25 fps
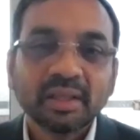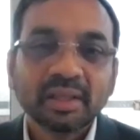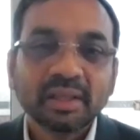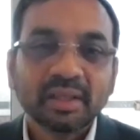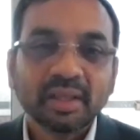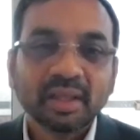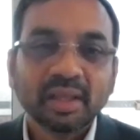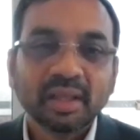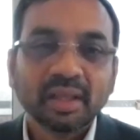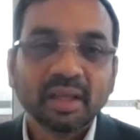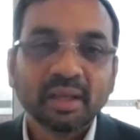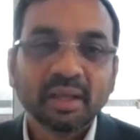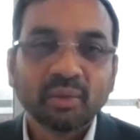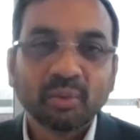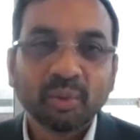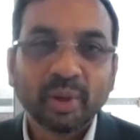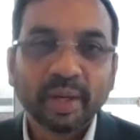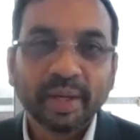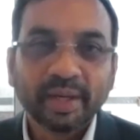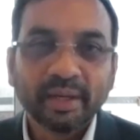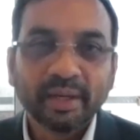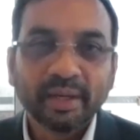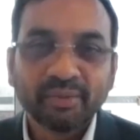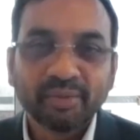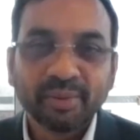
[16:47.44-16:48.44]
There are
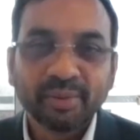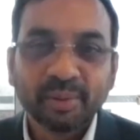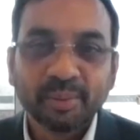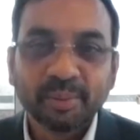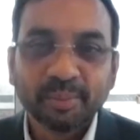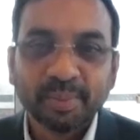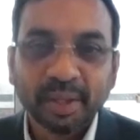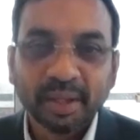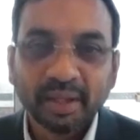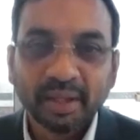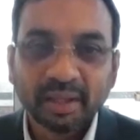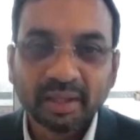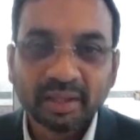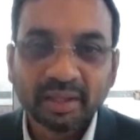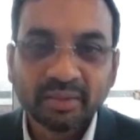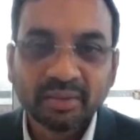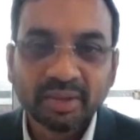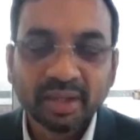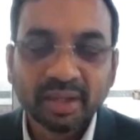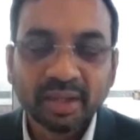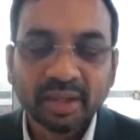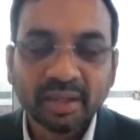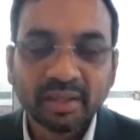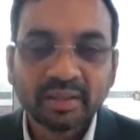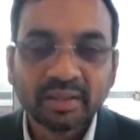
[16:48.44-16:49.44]
quite a few players
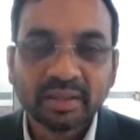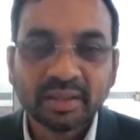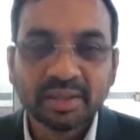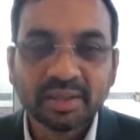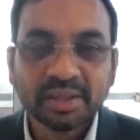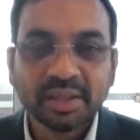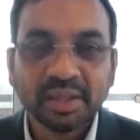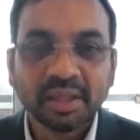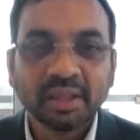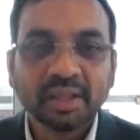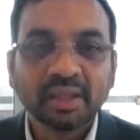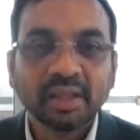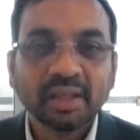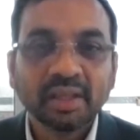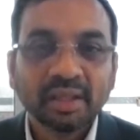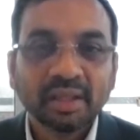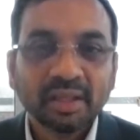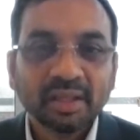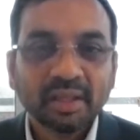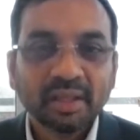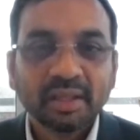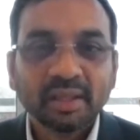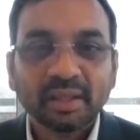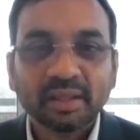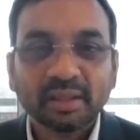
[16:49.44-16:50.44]
we are discussing
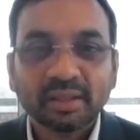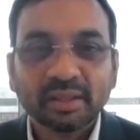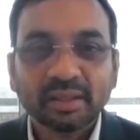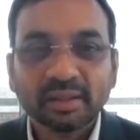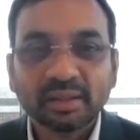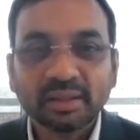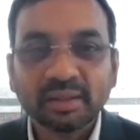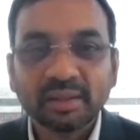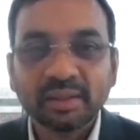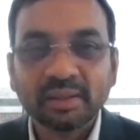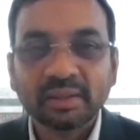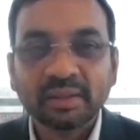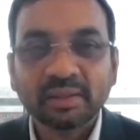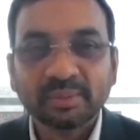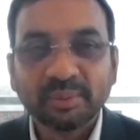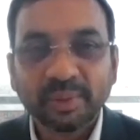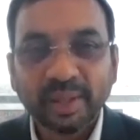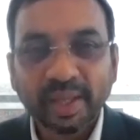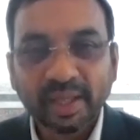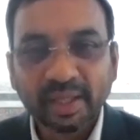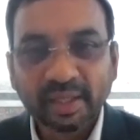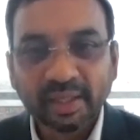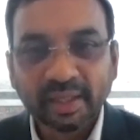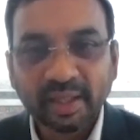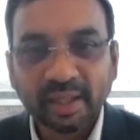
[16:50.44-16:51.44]

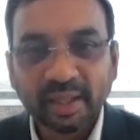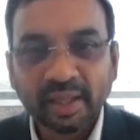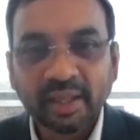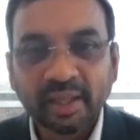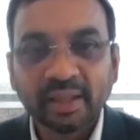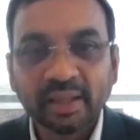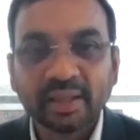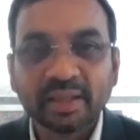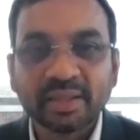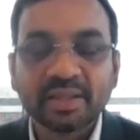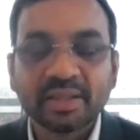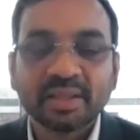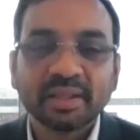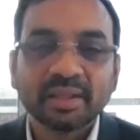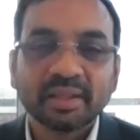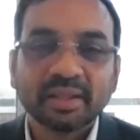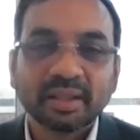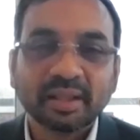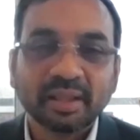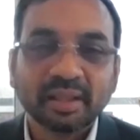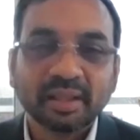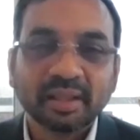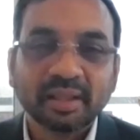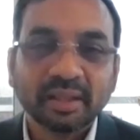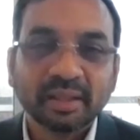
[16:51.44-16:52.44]
where they are interested
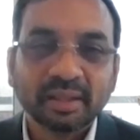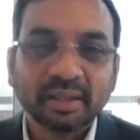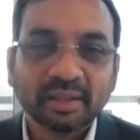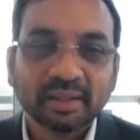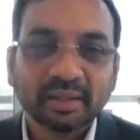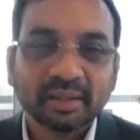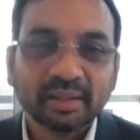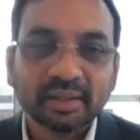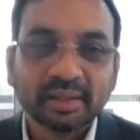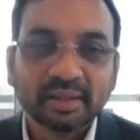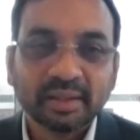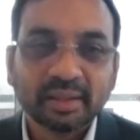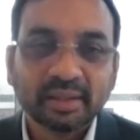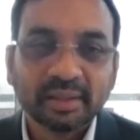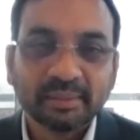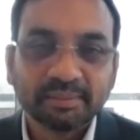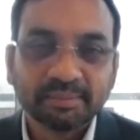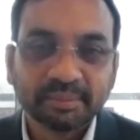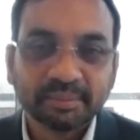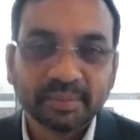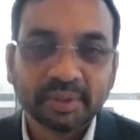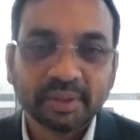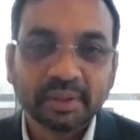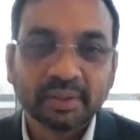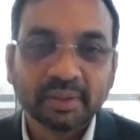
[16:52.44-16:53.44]
in
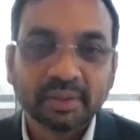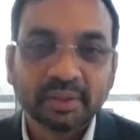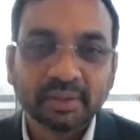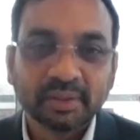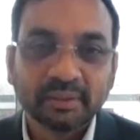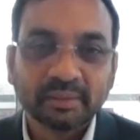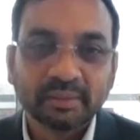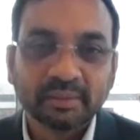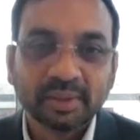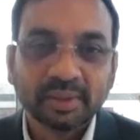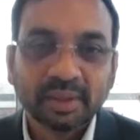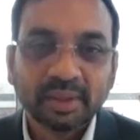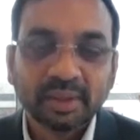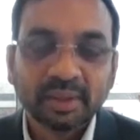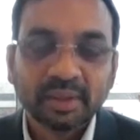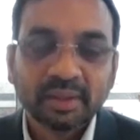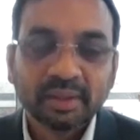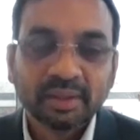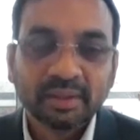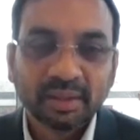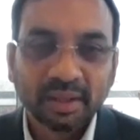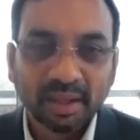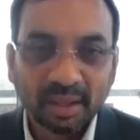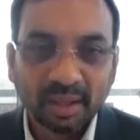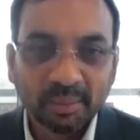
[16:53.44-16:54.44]
the
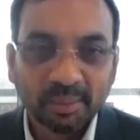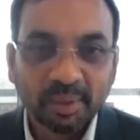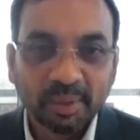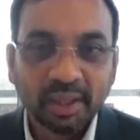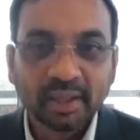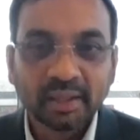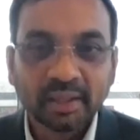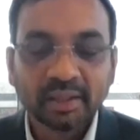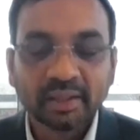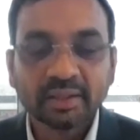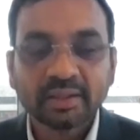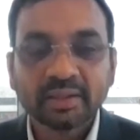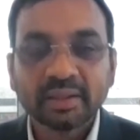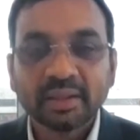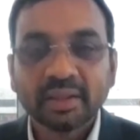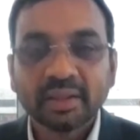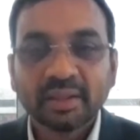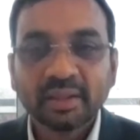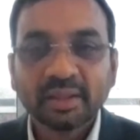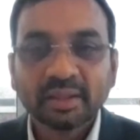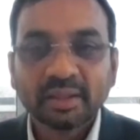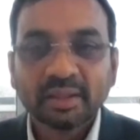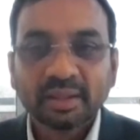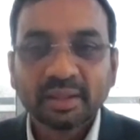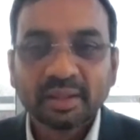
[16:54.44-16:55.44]
double deckers.
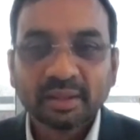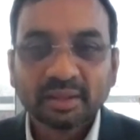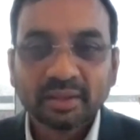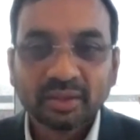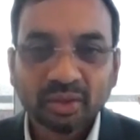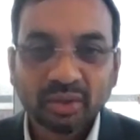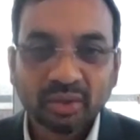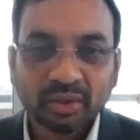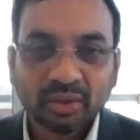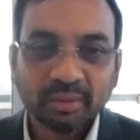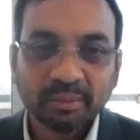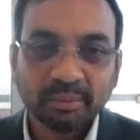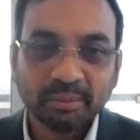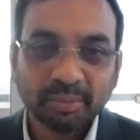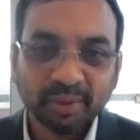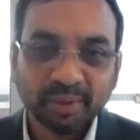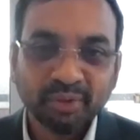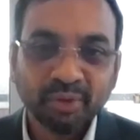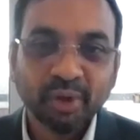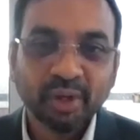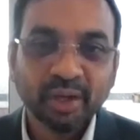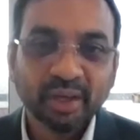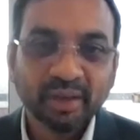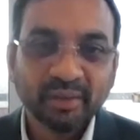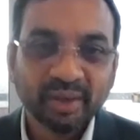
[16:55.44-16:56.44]
So
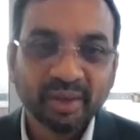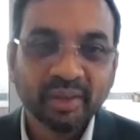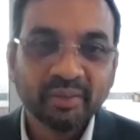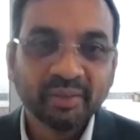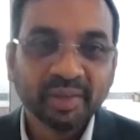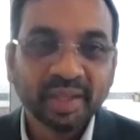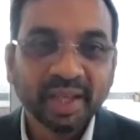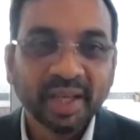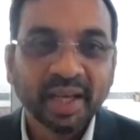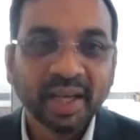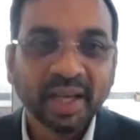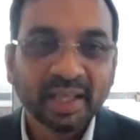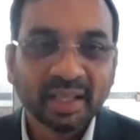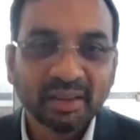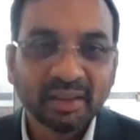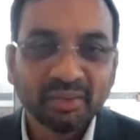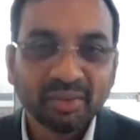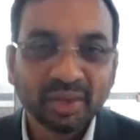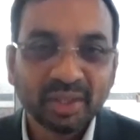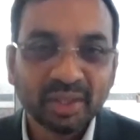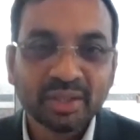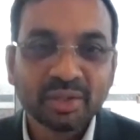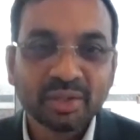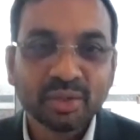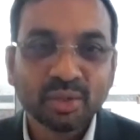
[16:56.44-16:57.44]
before even we add the
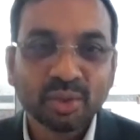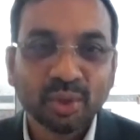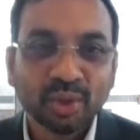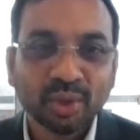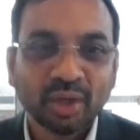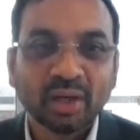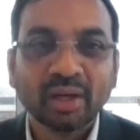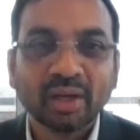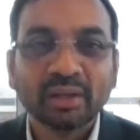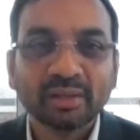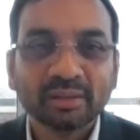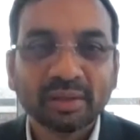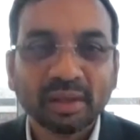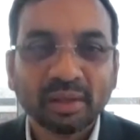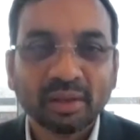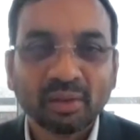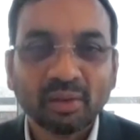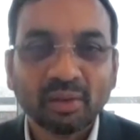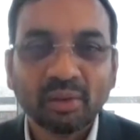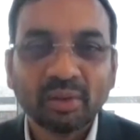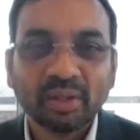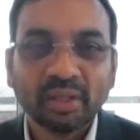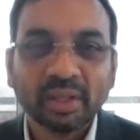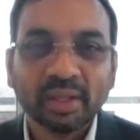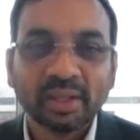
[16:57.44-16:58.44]
first 200 on the
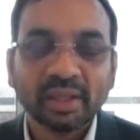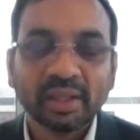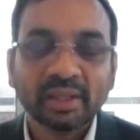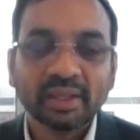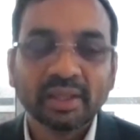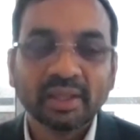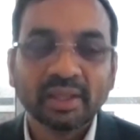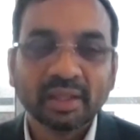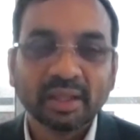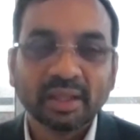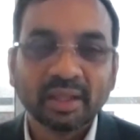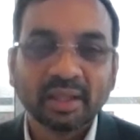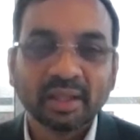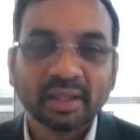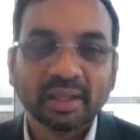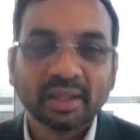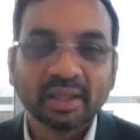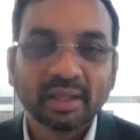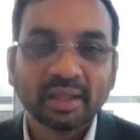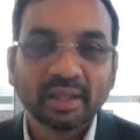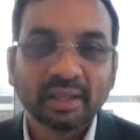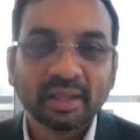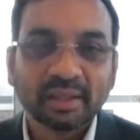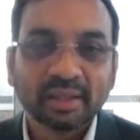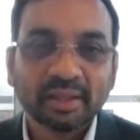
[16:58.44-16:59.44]
road, I think there
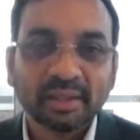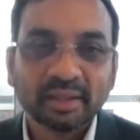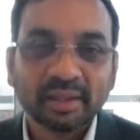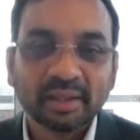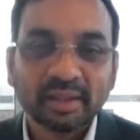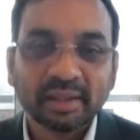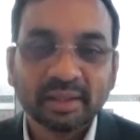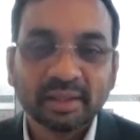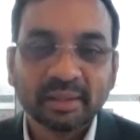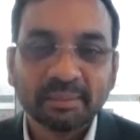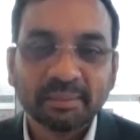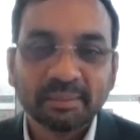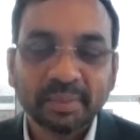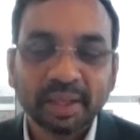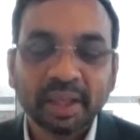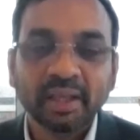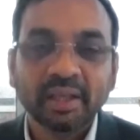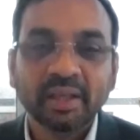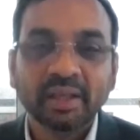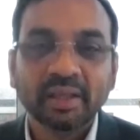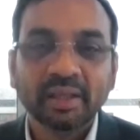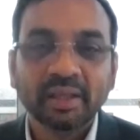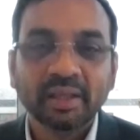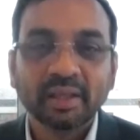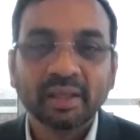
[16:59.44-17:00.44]
are
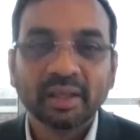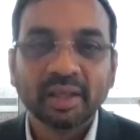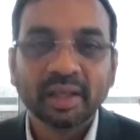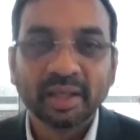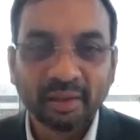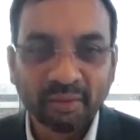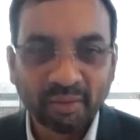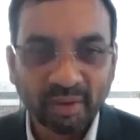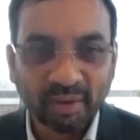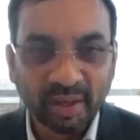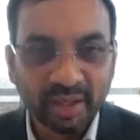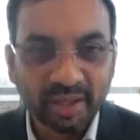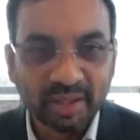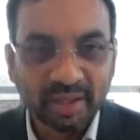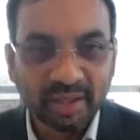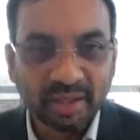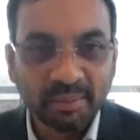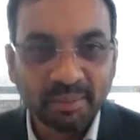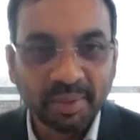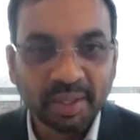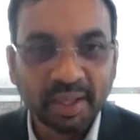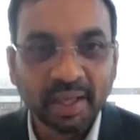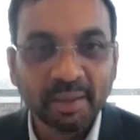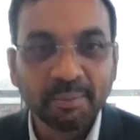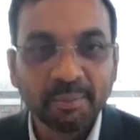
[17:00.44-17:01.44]
many inquiries
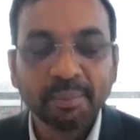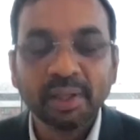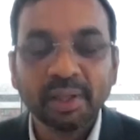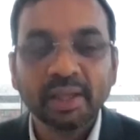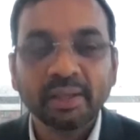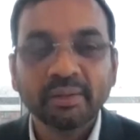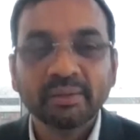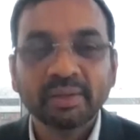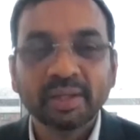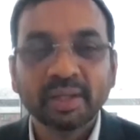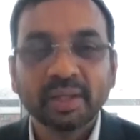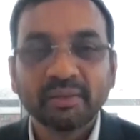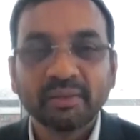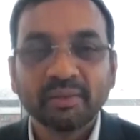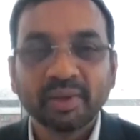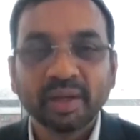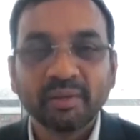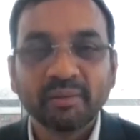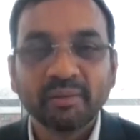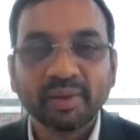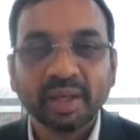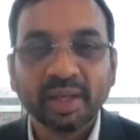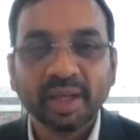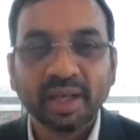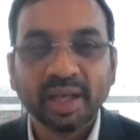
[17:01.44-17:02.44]
coming. I believe that when
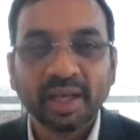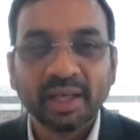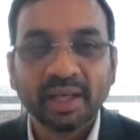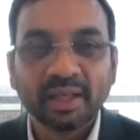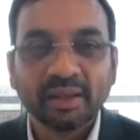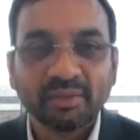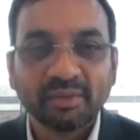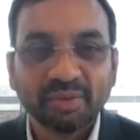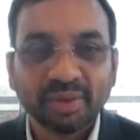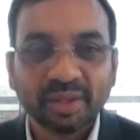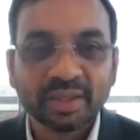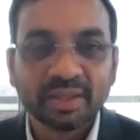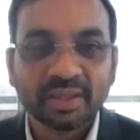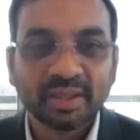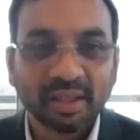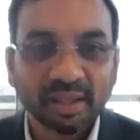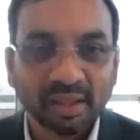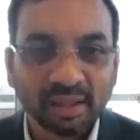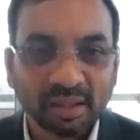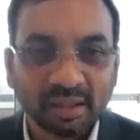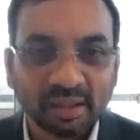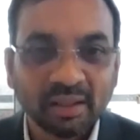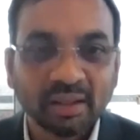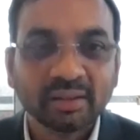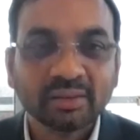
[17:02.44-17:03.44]
we had the first
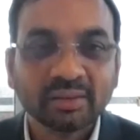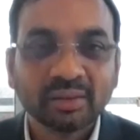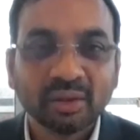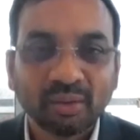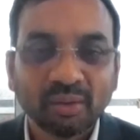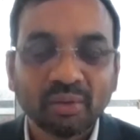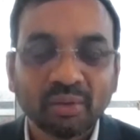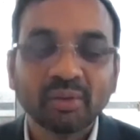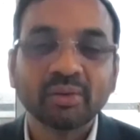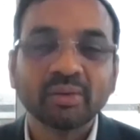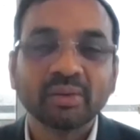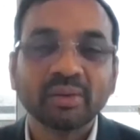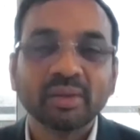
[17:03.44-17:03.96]
100 on the road,